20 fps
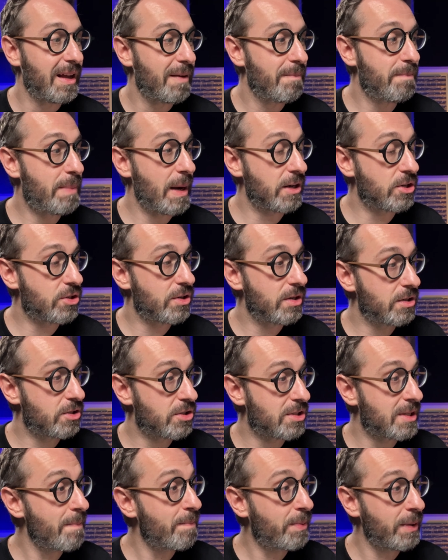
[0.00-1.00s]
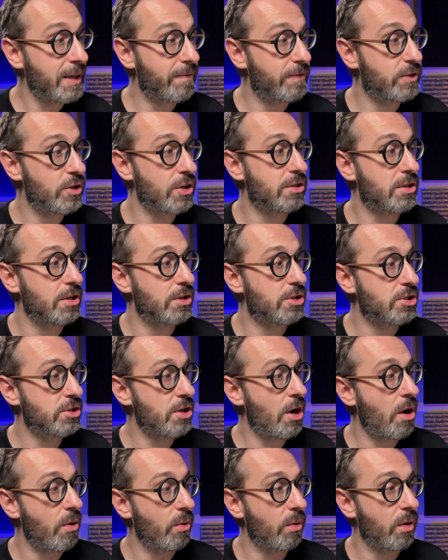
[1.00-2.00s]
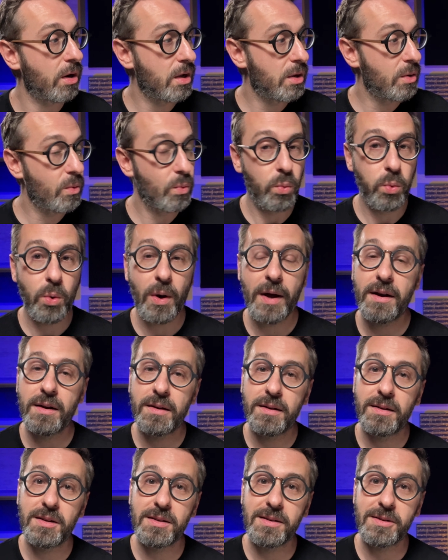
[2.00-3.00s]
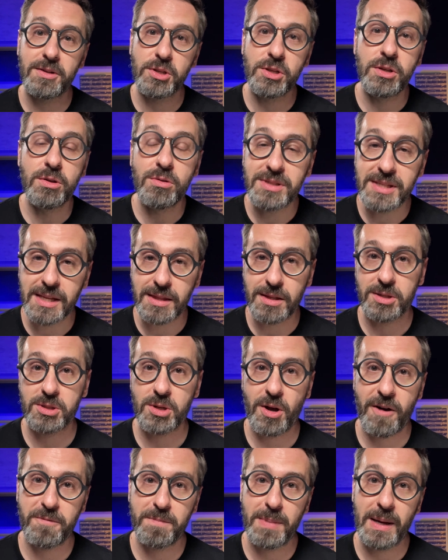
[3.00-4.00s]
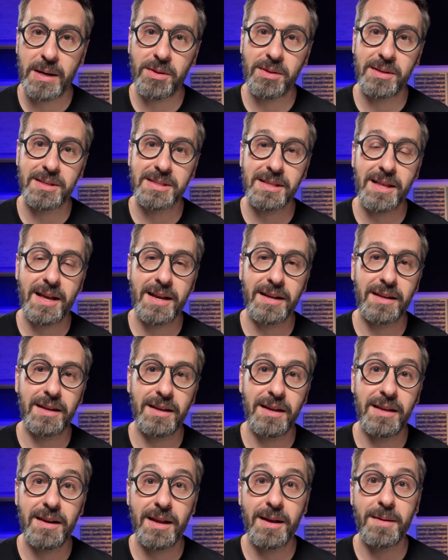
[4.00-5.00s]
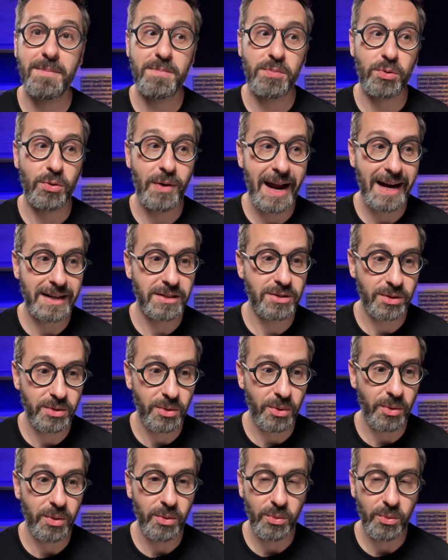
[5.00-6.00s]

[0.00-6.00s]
But simply just to show what using the soft pedal is like in a practical